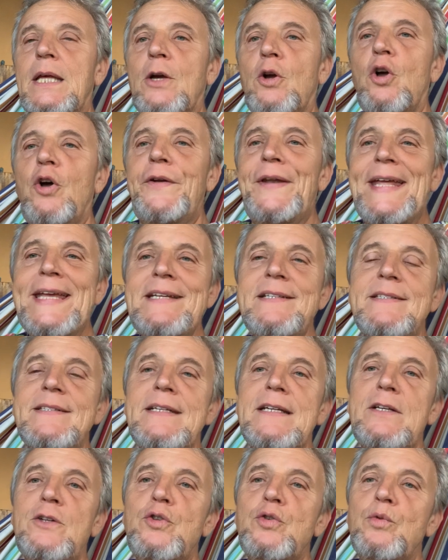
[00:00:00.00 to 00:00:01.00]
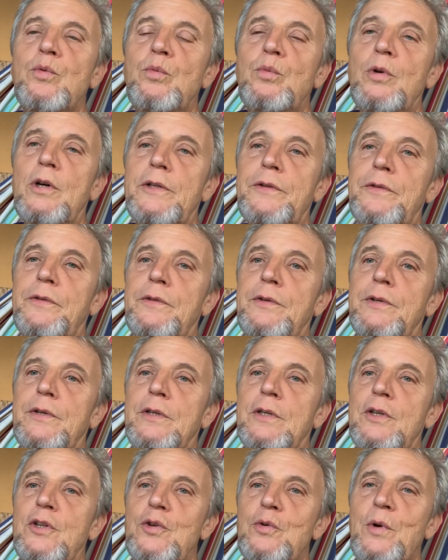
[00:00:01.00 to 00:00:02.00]
connecting to what
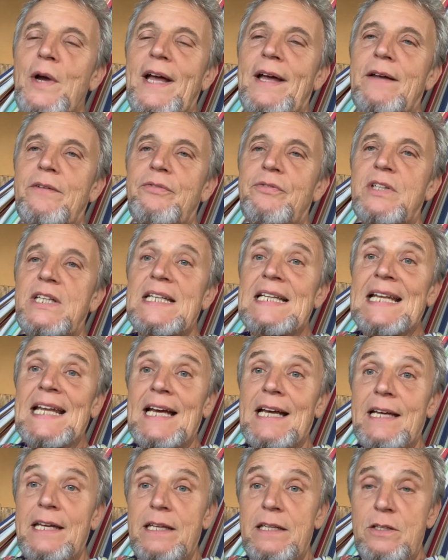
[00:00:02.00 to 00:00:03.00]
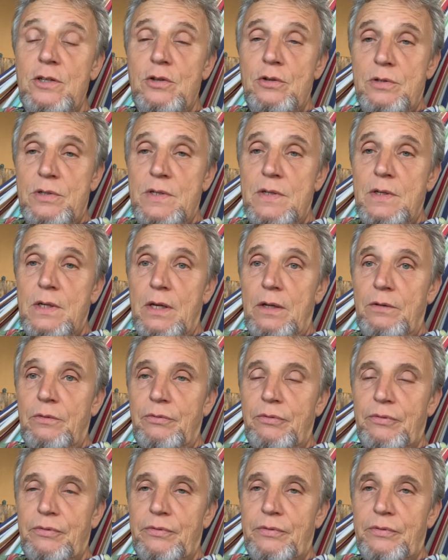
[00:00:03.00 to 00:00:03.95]
you have denied yourself.